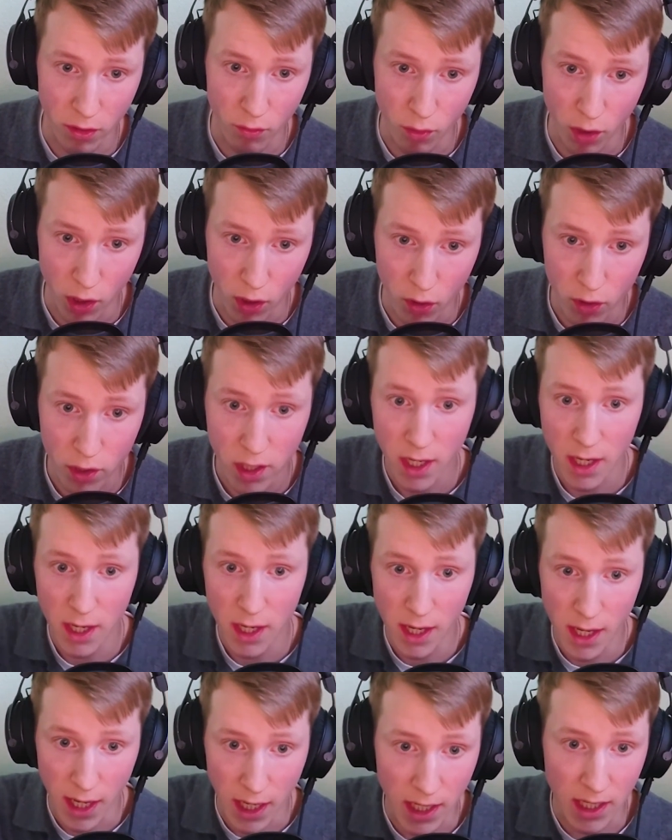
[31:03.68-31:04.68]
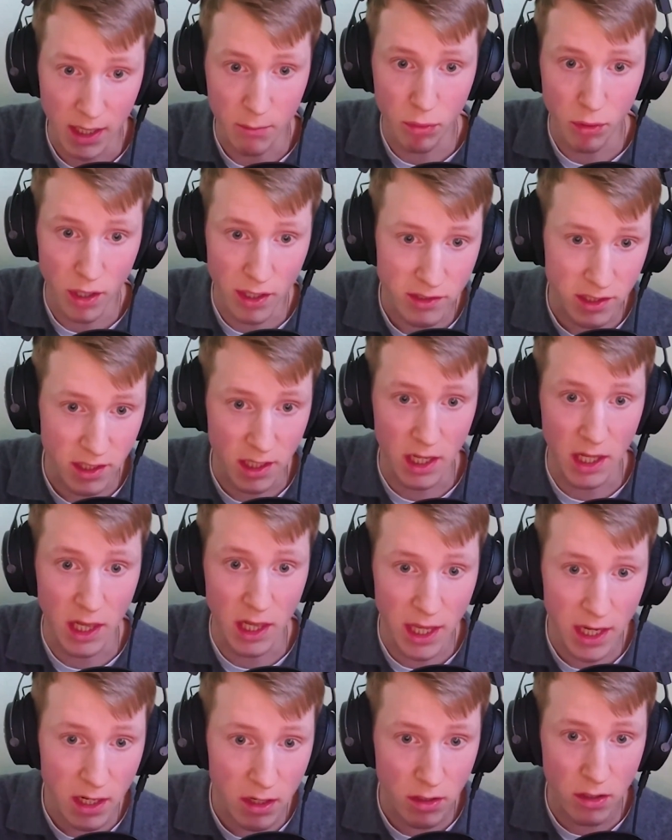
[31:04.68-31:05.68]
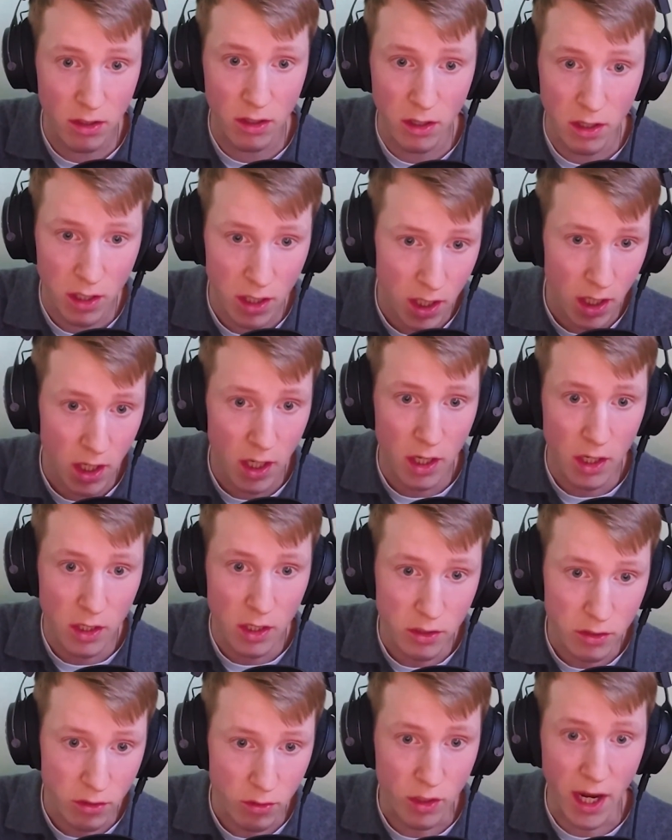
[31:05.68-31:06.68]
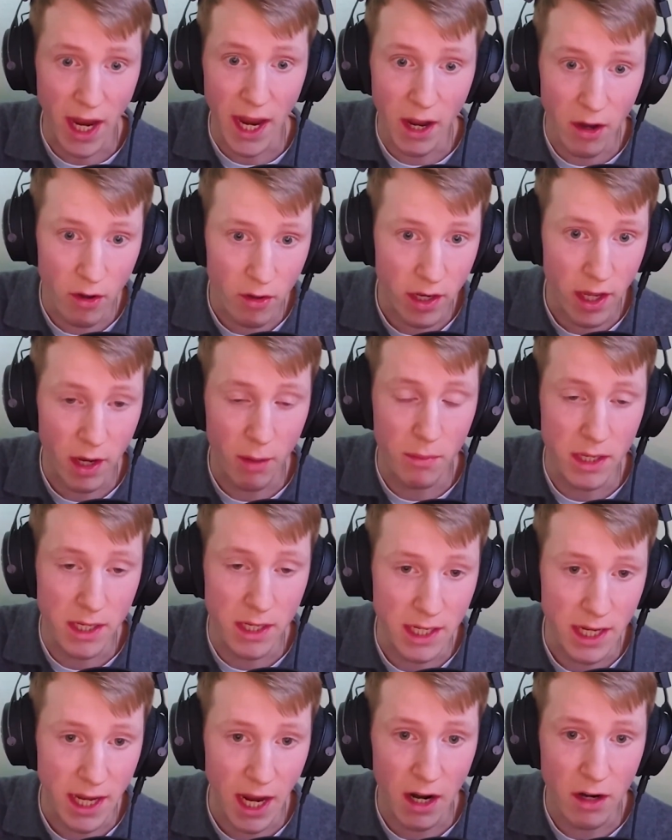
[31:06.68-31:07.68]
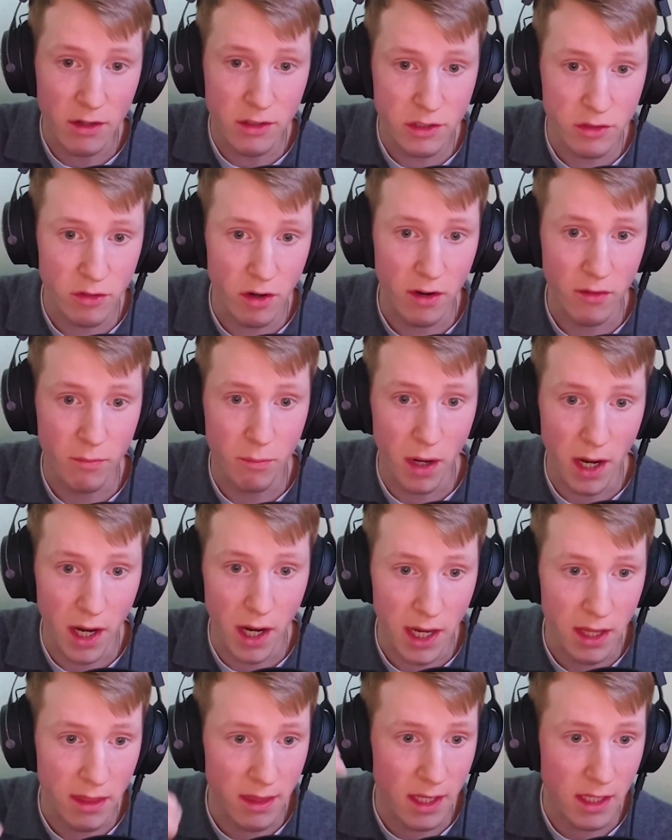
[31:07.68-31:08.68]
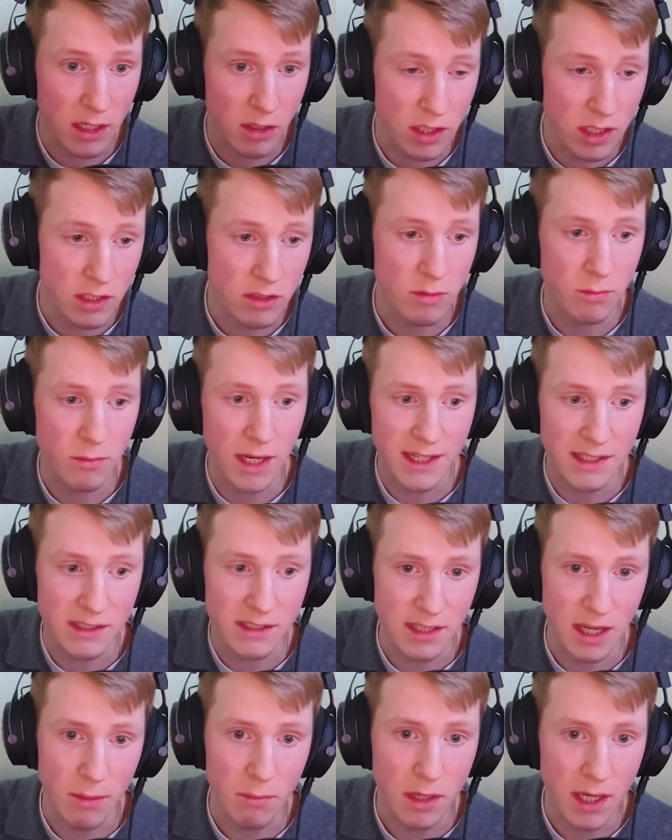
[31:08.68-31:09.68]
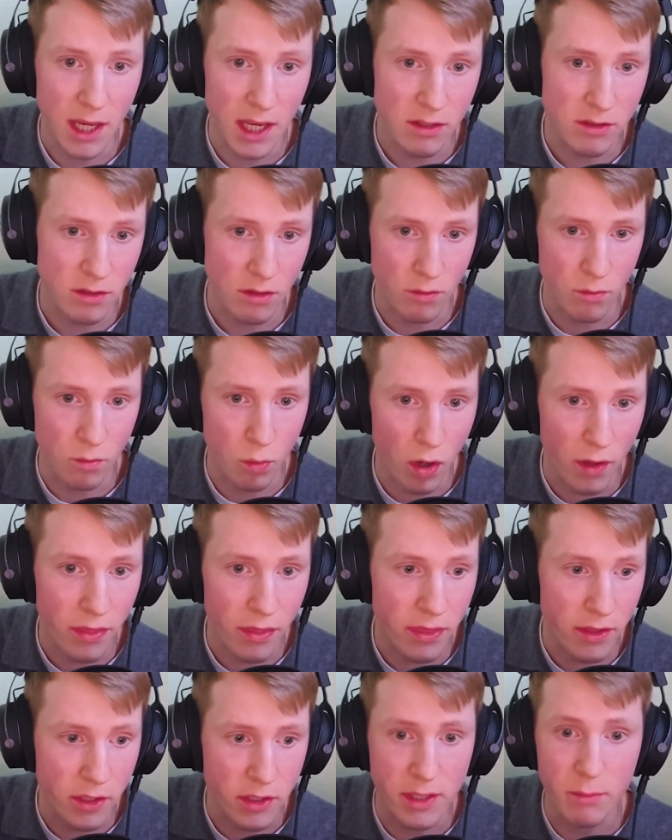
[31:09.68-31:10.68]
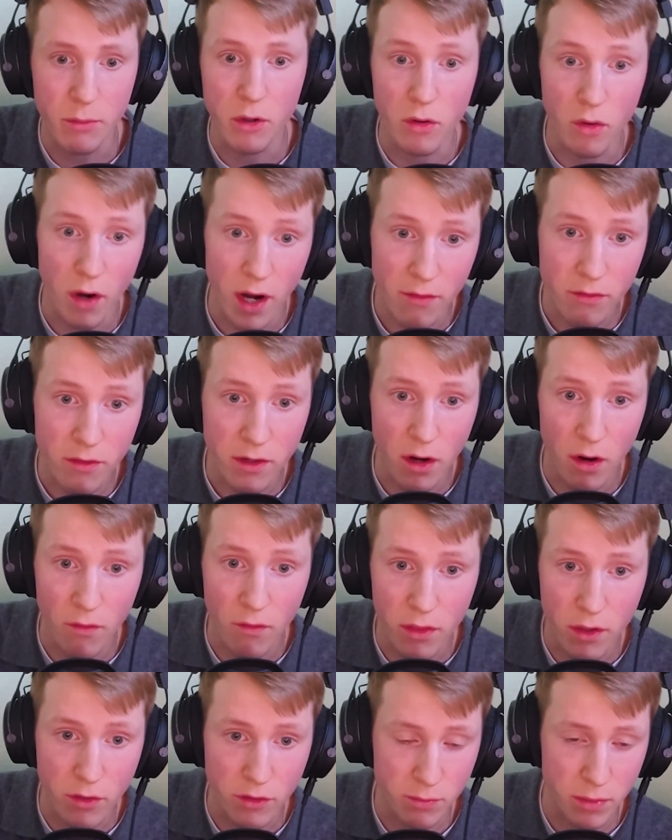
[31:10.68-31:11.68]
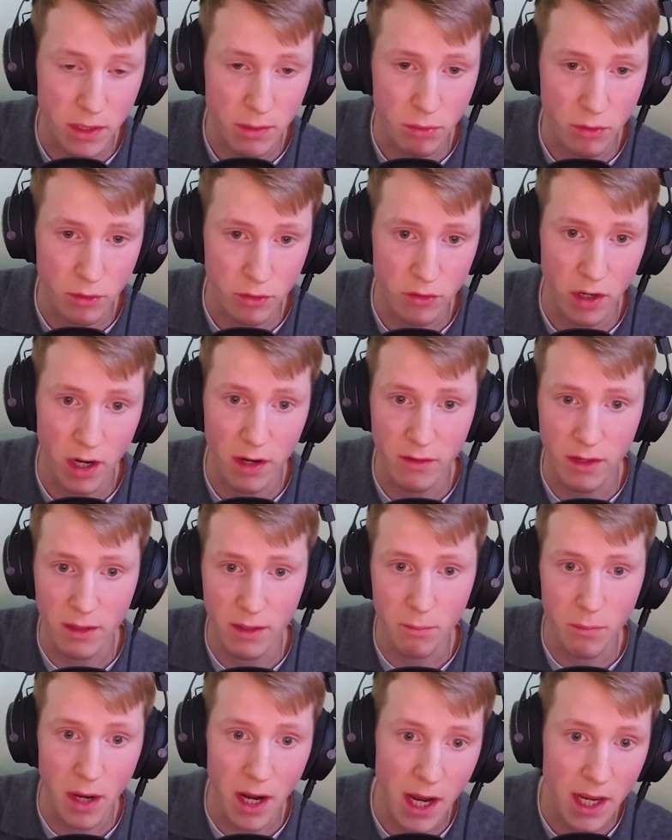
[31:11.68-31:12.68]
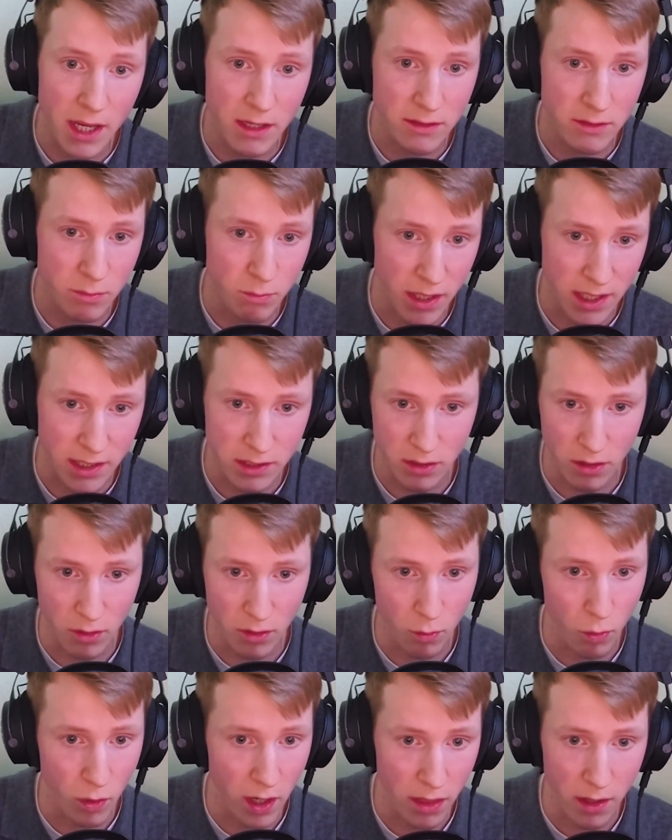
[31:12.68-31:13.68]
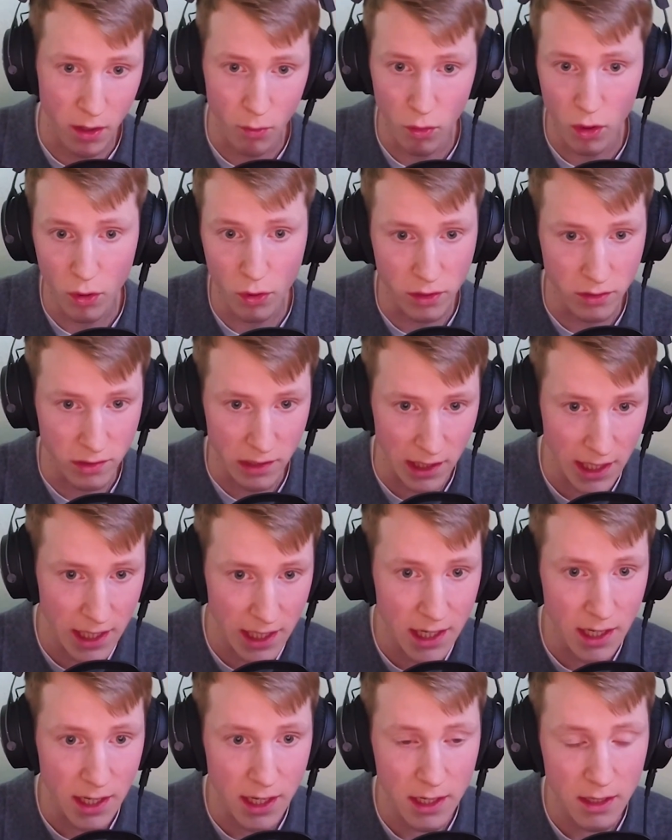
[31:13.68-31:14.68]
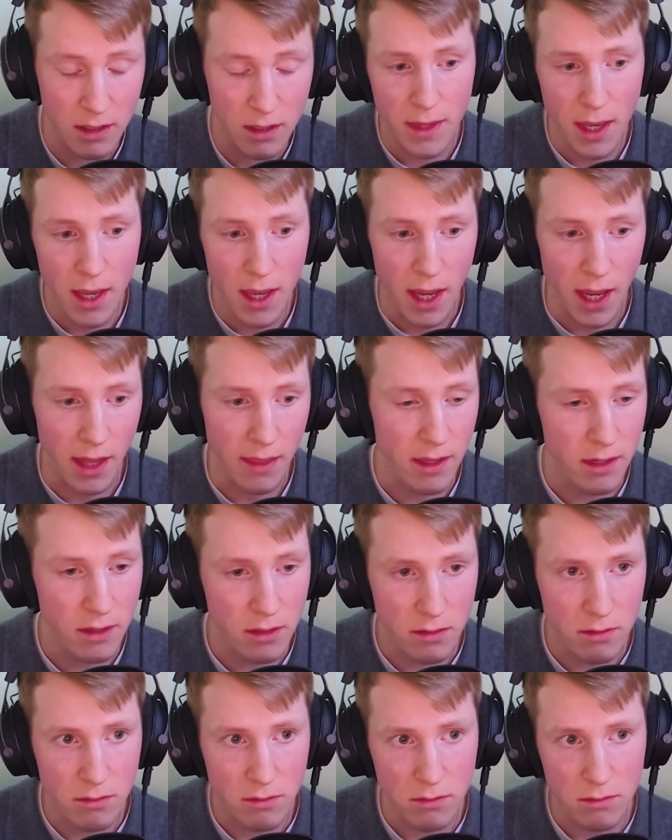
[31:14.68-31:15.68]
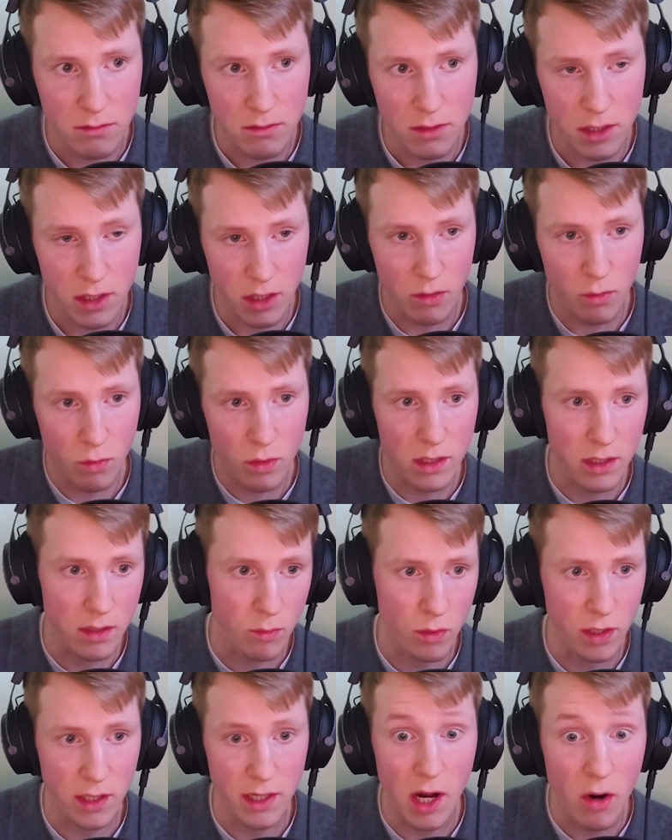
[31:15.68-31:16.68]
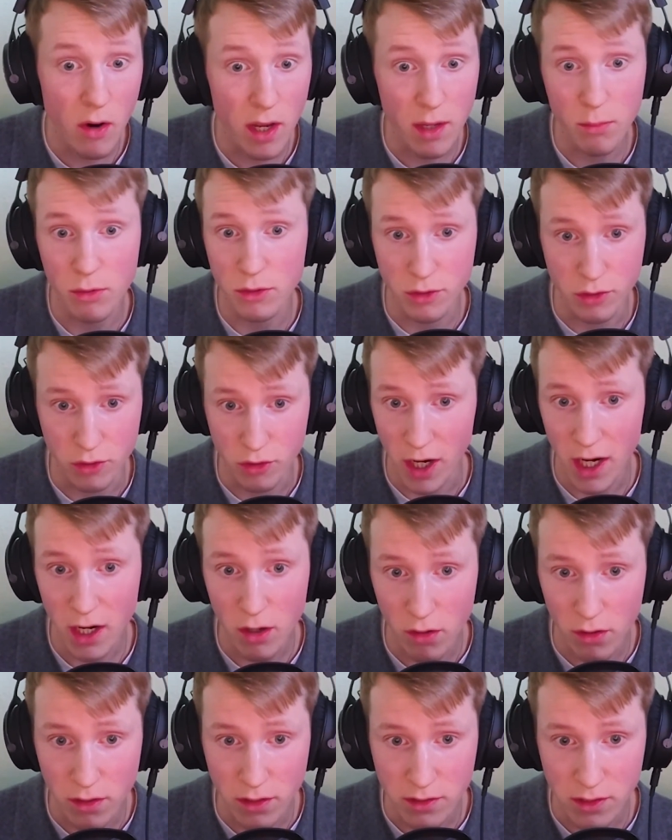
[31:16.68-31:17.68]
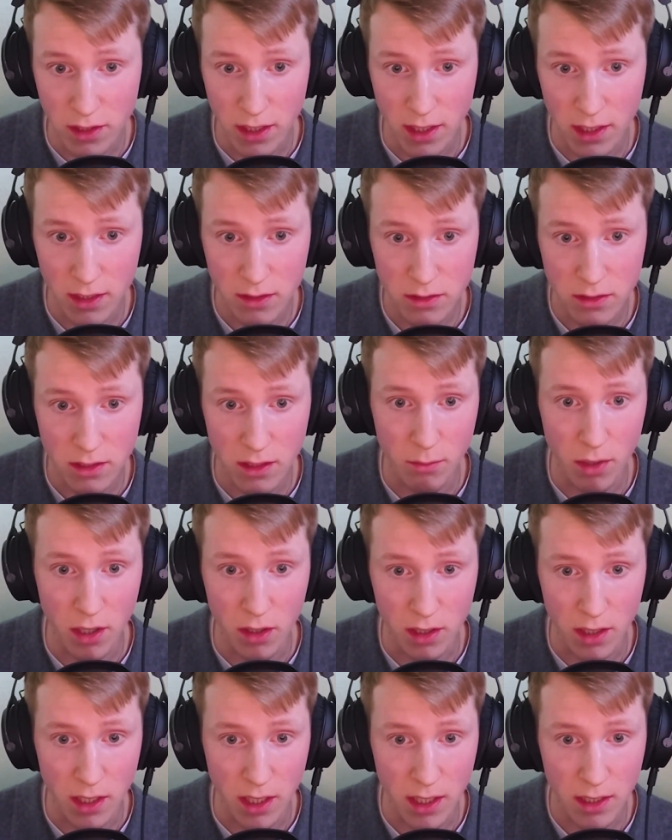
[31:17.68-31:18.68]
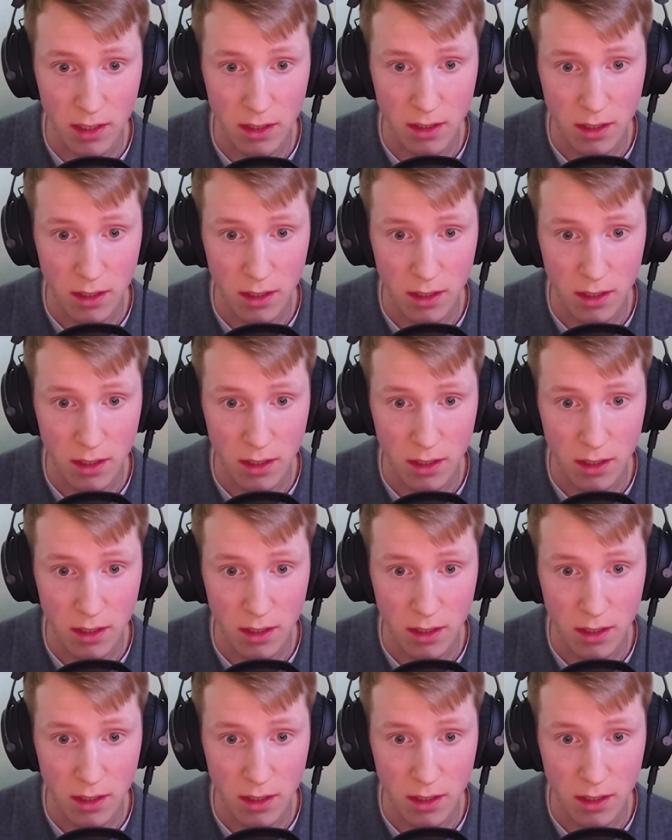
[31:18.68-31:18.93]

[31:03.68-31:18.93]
the road and like press a clicker to count how many cars drive by and then you need to make some guess of what the demographic of those people driving by is based on where the road is leading and then you know we we're now able to track all these things in marketing